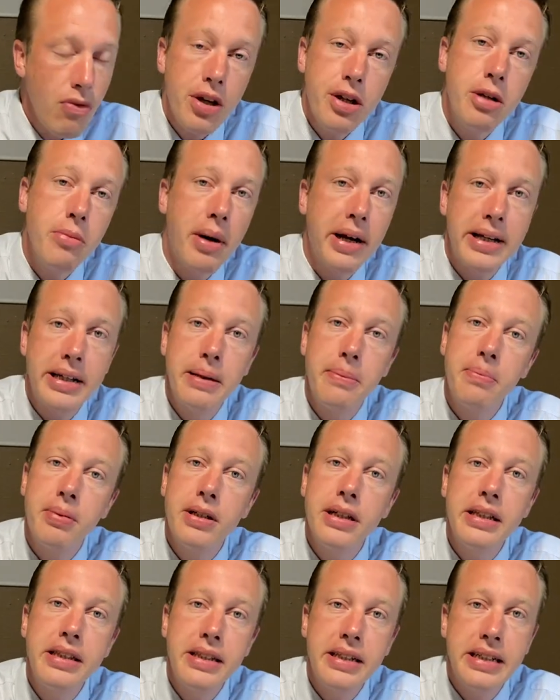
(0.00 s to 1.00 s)
you might
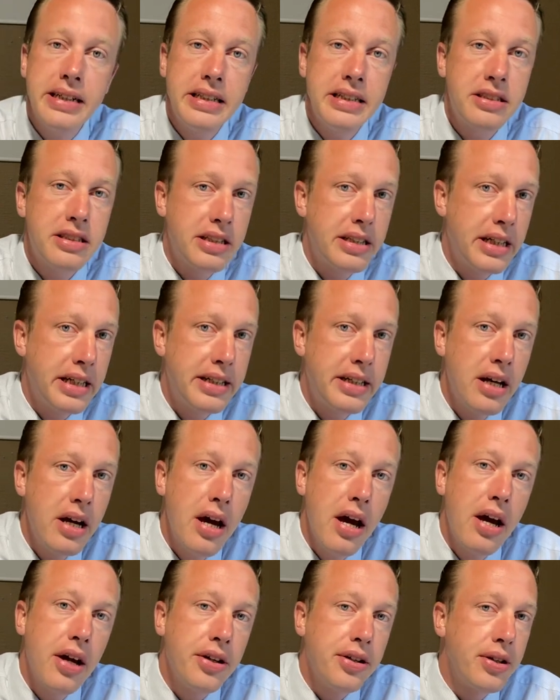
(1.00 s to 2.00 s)
complete these and then
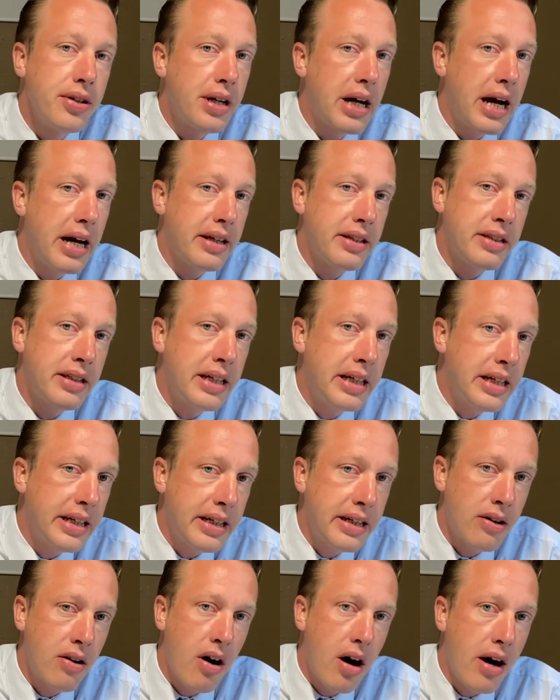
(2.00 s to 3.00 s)
you're not
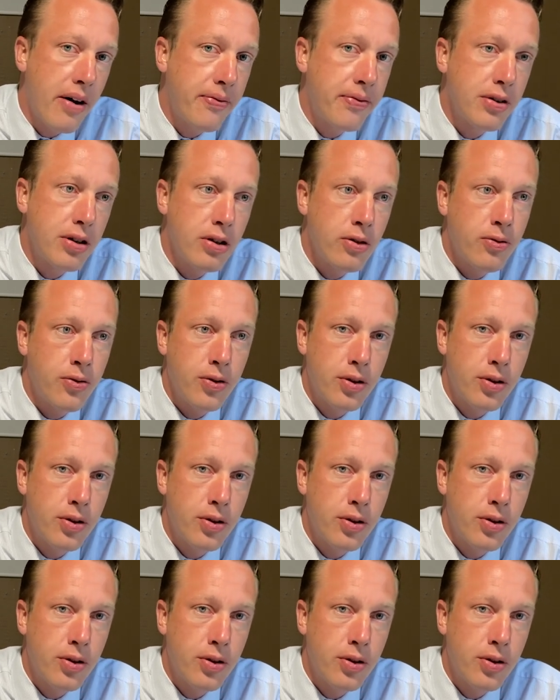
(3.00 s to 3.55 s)
getting an offer